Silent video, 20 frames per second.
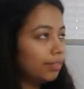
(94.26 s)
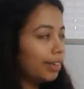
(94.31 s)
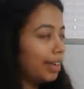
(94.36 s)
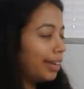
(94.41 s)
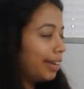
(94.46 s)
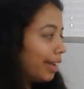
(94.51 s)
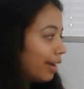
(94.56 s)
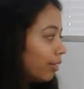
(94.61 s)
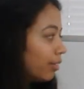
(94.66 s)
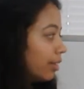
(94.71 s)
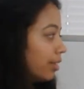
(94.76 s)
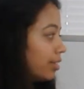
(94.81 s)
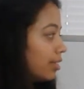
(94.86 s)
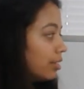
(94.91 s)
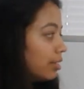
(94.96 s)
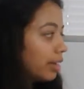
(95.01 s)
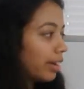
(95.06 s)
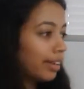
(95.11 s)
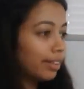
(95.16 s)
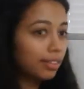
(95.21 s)
we are now going
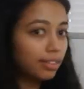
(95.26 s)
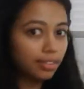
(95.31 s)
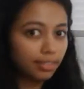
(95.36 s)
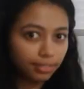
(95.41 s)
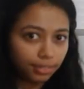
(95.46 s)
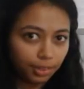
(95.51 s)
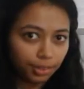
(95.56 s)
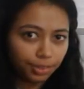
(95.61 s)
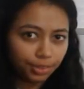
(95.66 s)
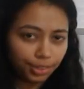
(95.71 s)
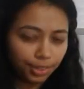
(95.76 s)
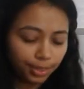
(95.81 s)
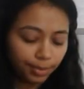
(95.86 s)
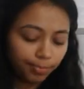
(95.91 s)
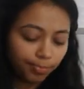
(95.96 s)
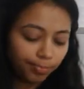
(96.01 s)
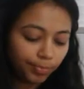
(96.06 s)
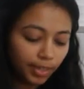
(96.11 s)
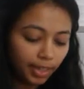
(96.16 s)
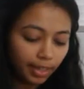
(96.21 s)
to look at the
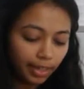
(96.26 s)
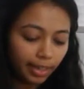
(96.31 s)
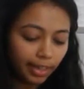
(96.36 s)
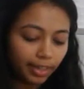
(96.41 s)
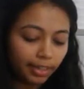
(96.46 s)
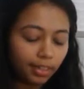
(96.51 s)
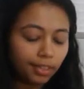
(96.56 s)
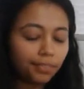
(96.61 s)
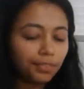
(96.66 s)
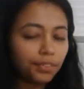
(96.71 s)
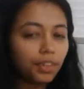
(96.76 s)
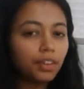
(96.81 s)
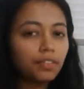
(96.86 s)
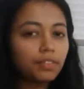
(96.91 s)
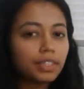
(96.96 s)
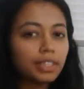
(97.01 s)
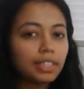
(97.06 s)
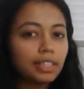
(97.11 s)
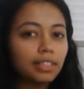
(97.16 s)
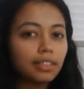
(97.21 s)
solution, and if you
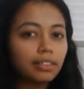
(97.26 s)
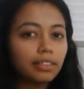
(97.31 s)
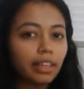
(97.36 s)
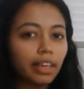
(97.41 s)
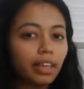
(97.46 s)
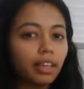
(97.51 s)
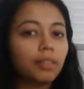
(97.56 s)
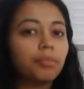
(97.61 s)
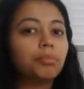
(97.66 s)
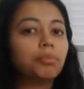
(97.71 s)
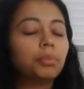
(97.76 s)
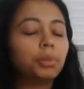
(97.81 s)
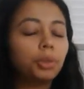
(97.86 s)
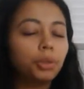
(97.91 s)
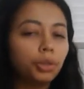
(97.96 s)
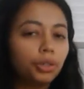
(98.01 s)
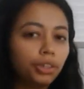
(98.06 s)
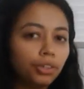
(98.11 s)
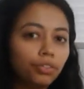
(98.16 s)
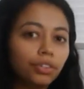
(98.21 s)
have seen
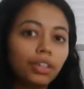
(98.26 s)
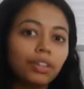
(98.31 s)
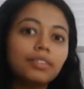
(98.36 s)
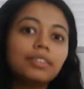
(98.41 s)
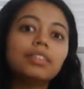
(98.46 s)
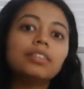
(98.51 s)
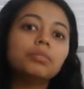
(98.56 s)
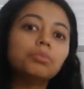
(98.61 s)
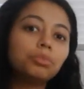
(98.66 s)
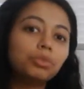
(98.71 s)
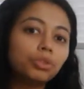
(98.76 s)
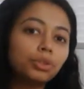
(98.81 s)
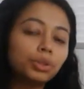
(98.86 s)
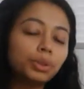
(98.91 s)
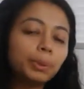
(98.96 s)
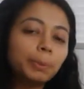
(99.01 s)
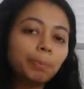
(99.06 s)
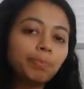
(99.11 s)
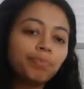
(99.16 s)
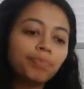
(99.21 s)
if you have done
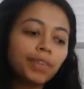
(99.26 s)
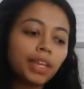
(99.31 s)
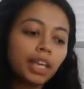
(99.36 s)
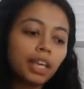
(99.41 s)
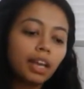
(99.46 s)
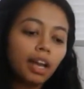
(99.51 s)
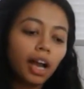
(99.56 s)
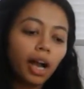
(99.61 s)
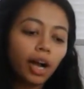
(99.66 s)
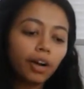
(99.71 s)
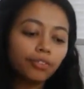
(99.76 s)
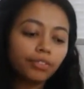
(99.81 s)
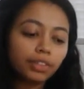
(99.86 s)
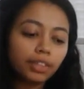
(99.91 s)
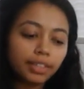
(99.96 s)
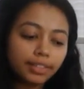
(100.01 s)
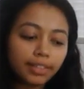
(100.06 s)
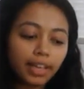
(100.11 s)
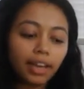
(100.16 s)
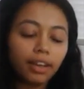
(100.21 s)
more of
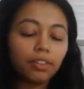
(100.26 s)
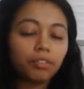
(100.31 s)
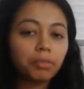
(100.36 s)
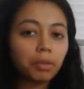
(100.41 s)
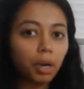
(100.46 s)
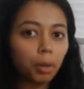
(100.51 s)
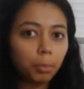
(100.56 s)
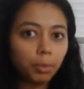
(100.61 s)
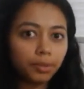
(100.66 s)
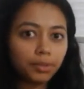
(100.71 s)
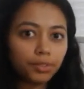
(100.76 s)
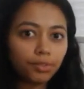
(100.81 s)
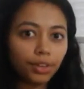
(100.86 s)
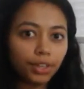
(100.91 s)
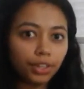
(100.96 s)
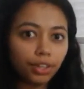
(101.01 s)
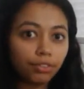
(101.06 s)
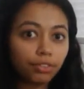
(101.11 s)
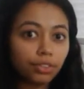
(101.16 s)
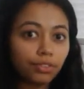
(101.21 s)
this kind of problems
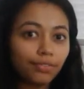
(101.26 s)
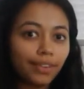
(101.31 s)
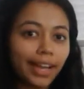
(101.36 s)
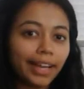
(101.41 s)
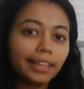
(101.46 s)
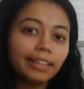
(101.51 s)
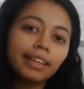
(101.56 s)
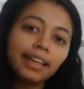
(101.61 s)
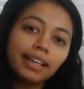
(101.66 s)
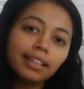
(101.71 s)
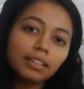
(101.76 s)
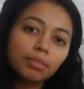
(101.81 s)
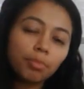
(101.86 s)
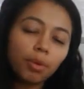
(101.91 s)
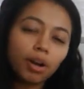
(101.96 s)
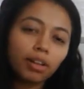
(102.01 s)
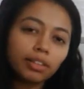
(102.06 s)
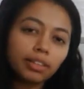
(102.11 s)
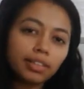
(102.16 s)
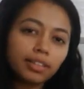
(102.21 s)
where you have to find kth
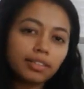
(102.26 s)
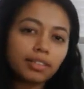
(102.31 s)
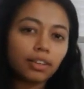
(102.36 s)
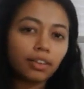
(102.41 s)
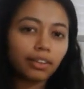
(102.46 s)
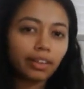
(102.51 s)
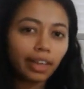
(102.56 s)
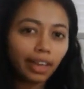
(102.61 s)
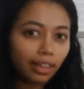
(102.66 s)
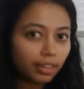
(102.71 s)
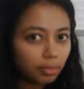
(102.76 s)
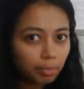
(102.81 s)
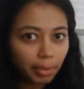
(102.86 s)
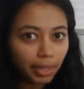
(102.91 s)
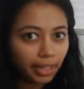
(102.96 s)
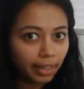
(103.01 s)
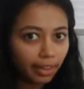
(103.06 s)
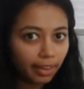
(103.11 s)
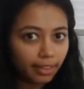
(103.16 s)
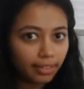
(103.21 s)
smallest or kth
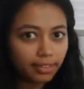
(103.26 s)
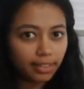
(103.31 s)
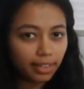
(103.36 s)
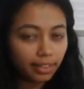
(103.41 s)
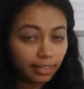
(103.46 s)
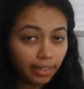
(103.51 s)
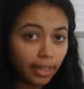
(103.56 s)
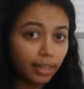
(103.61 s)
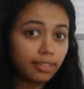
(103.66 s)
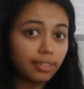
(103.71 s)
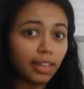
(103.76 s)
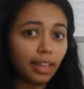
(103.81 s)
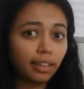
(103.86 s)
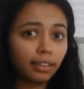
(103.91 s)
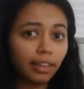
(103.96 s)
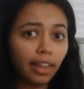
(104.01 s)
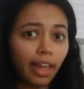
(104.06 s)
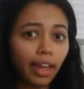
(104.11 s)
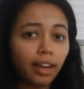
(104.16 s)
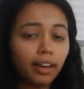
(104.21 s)
biggest and things
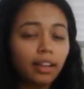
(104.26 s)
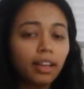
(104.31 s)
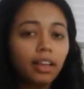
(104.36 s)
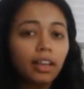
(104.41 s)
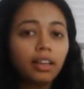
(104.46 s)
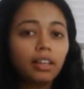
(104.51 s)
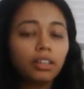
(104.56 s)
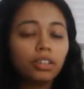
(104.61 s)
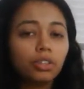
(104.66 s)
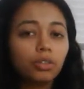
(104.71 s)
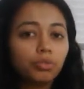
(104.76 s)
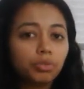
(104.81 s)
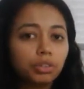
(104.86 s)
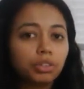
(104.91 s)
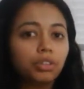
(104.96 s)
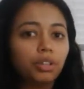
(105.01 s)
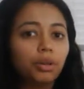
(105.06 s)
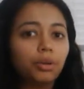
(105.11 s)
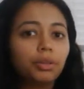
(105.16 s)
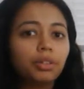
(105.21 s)
like that, you
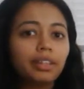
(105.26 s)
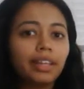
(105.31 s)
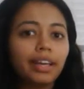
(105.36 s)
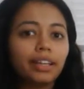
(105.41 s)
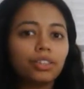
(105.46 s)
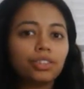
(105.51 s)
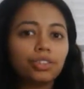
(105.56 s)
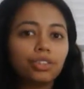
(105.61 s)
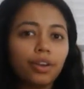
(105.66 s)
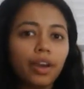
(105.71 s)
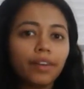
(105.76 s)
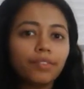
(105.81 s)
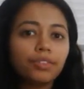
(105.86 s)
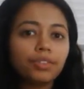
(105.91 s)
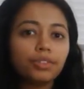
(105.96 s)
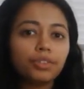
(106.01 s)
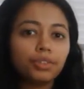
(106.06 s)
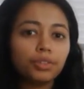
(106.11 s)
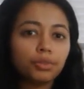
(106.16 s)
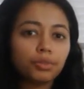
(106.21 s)
would know that you have
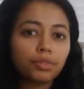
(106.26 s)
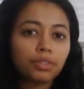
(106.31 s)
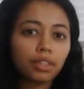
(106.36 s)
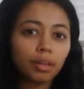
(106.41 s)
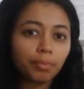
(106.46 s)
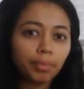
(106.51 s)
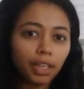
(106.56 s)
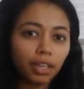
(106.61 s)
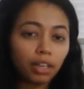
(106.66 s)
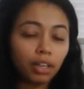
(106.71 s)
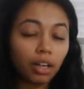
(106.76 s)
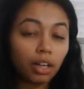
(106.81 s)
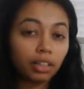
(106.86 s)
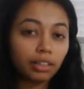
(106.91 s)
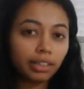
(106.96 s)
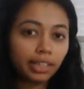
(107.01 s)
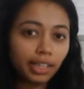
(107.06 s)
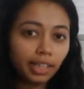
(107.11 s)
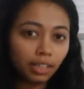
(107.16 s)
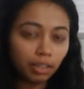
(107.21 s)
to use something
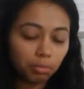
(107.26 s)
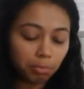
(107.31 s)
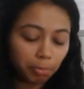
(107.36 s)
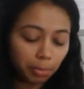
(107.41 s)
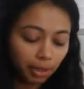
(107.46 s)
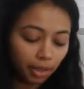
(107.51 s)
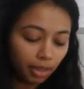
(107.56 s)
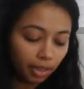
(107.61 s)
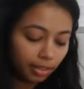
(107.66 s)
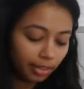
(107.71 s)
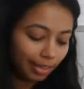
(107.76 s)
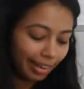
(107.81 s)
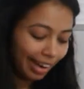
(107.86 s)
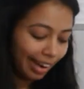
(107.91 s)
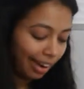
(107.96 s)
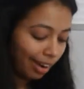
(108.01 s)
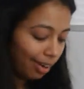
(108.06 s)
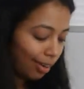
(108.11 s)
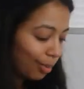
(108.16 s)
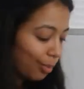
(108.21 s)
called heap.
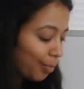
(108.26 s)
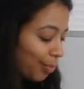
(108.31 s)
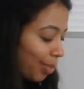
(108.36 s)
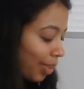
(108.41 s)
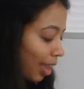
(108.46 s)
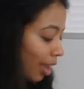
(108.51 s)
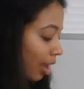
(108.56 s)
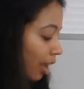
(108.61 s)
Now